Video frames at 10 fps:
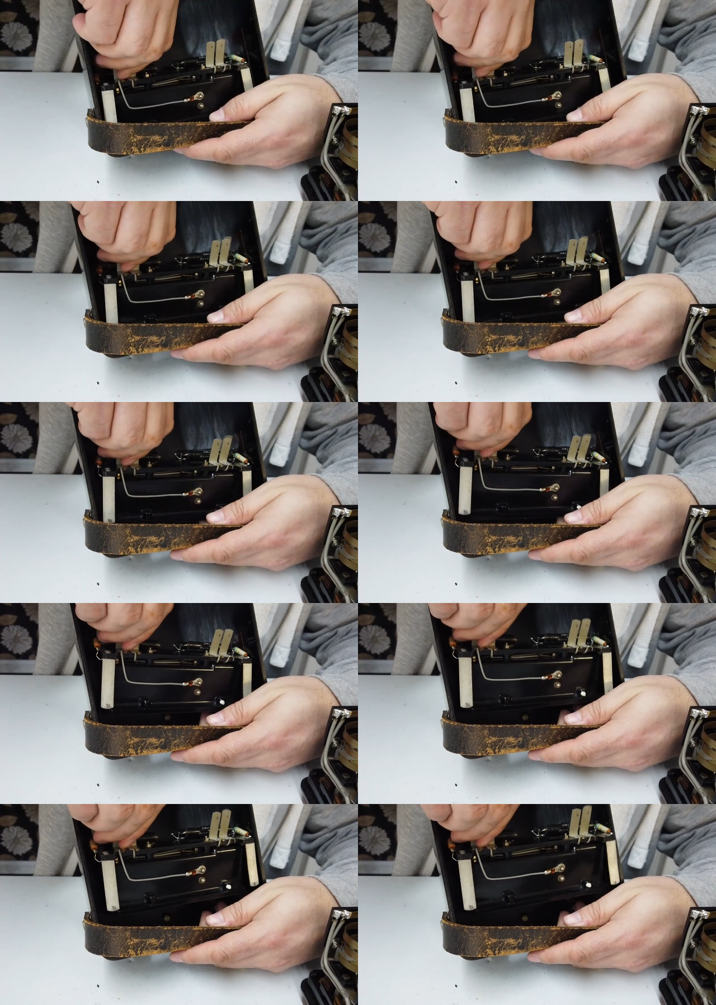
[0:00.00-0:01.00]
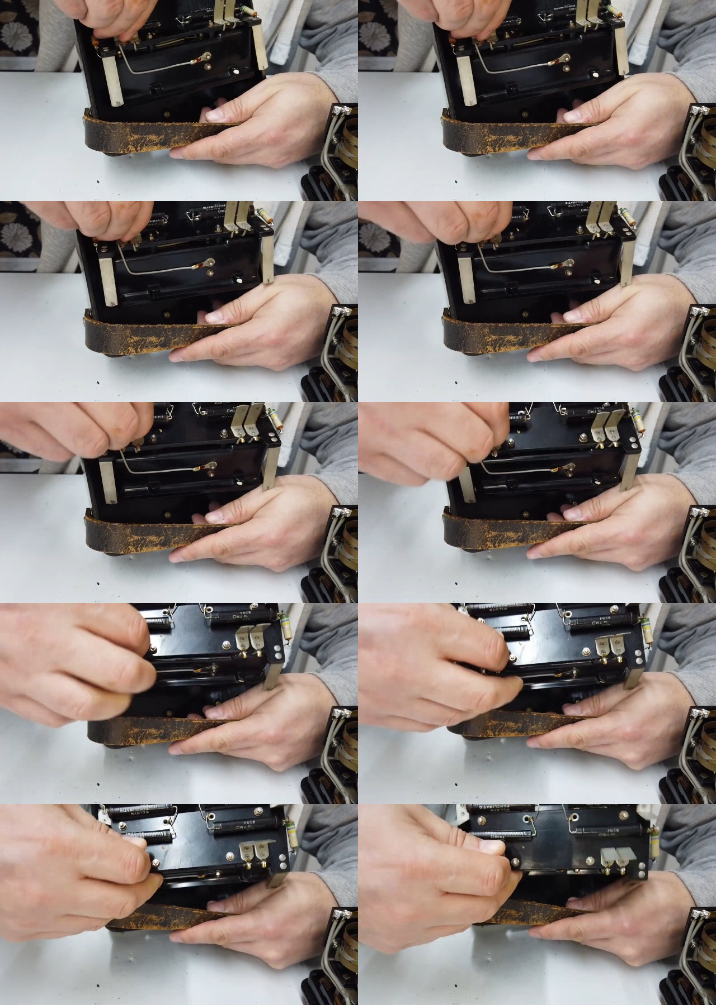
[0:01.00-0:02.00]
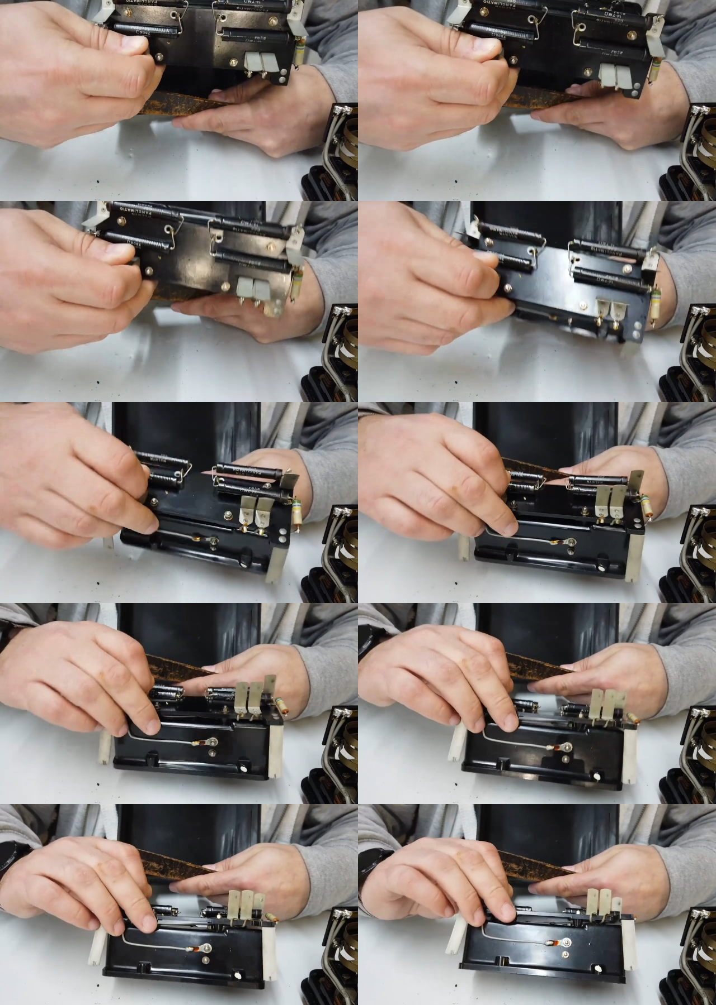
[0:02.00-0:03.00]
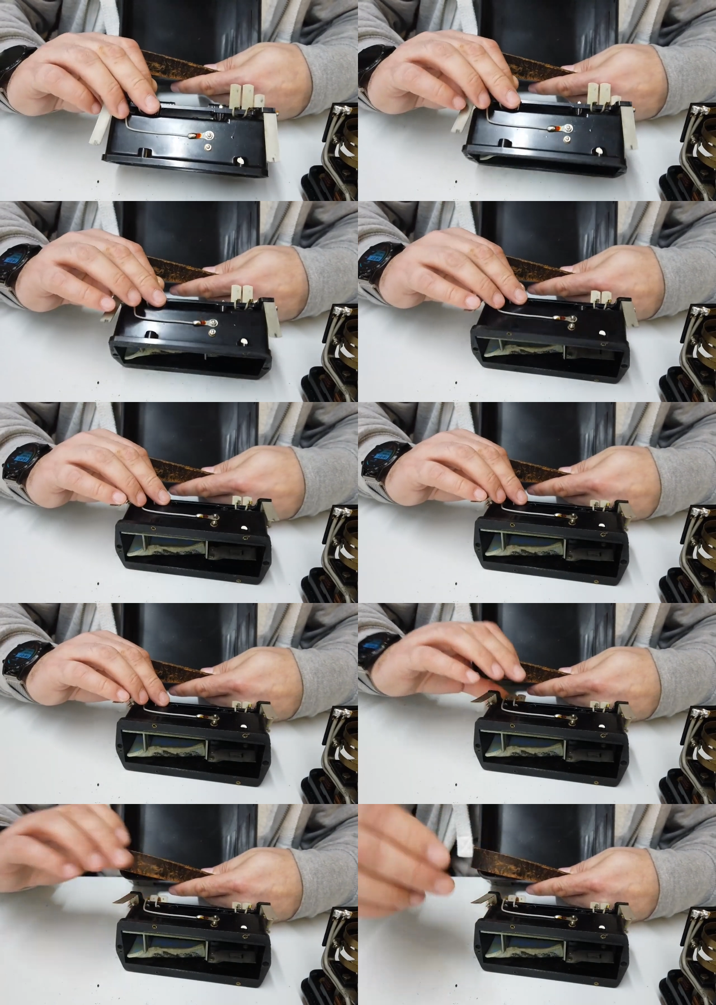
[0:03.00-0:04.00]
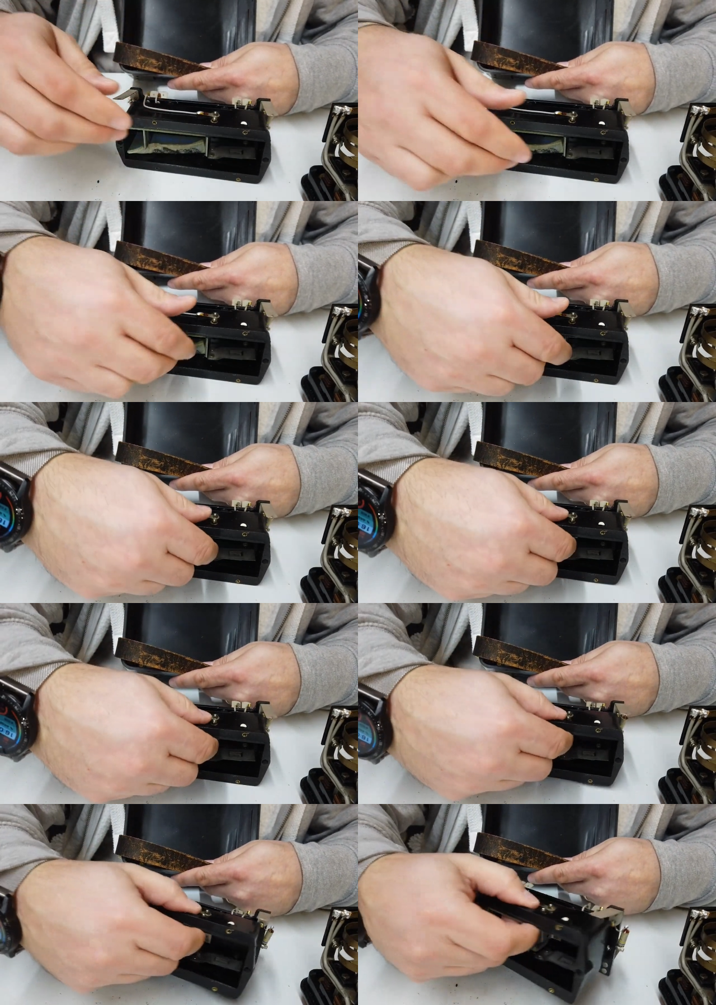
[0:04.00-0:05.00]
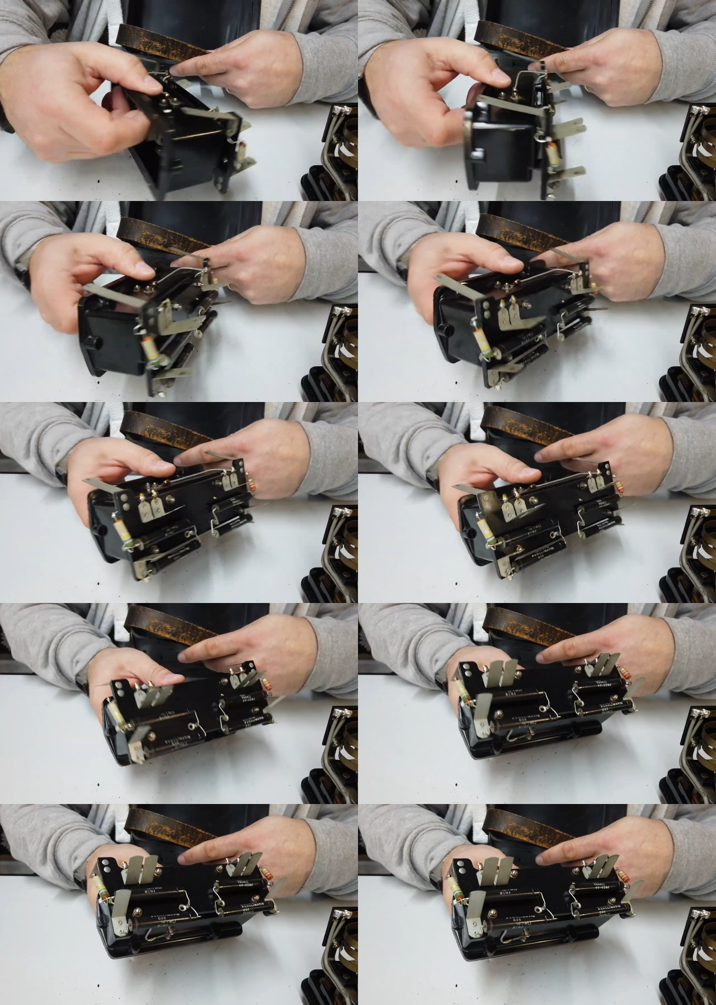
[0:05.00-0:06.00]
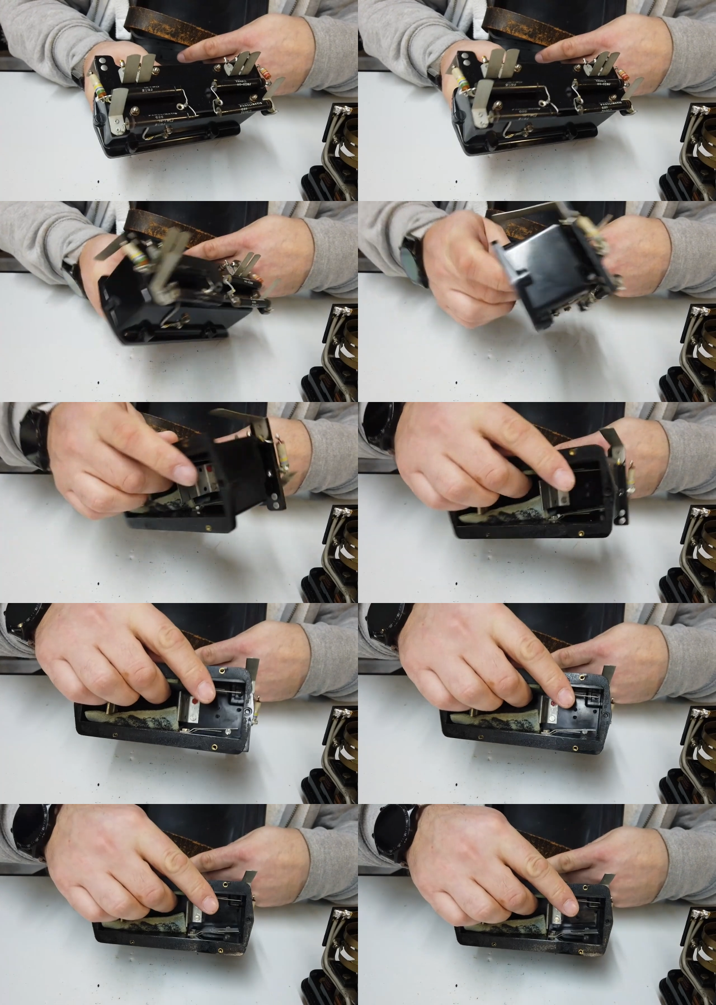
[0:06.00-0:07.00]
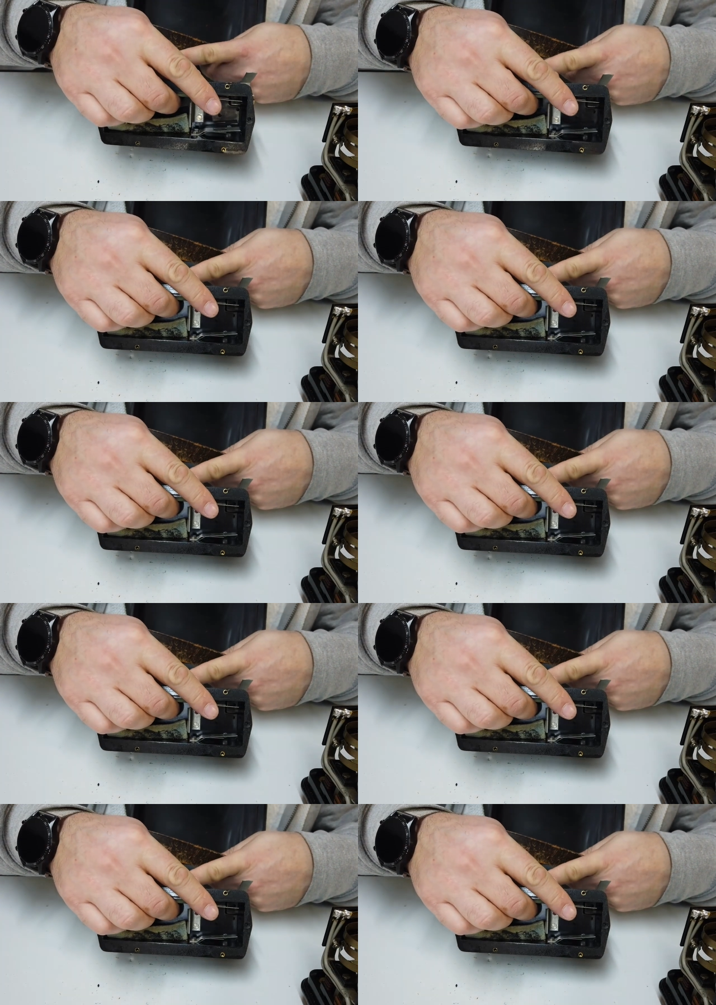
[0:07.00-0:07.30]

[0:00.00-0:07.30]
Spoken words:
Nobody's mouth can be seen.